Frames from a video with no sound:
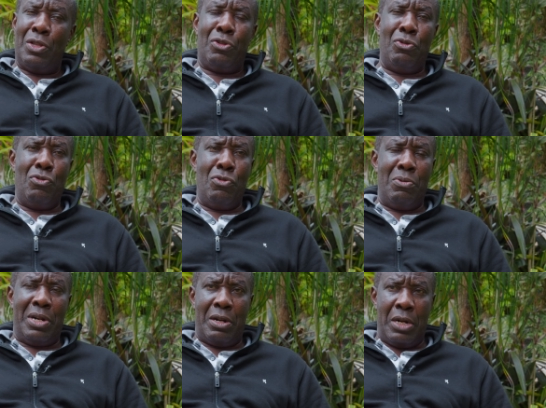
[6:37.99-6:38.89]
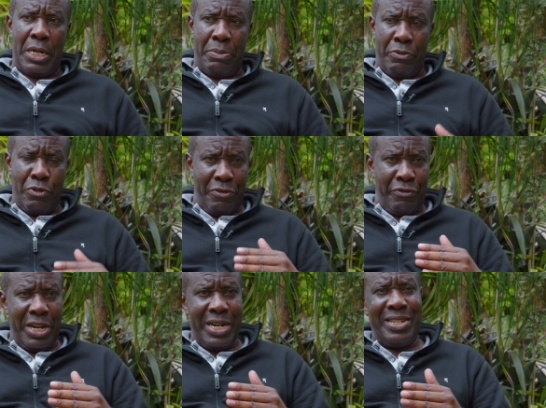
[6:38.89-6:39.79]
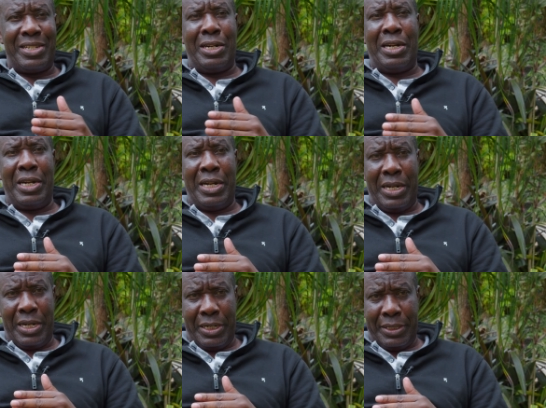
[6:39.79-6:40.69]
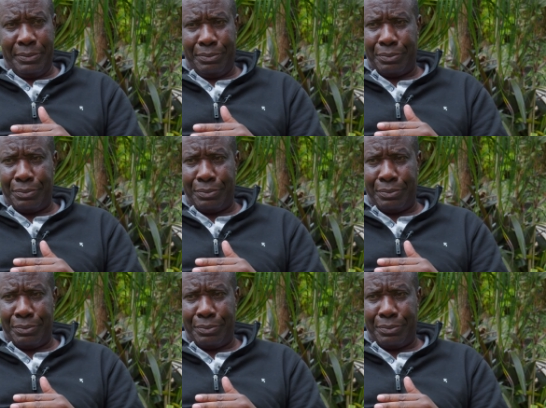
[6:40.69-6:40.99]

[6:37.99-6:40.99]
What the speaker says: what your veins, and they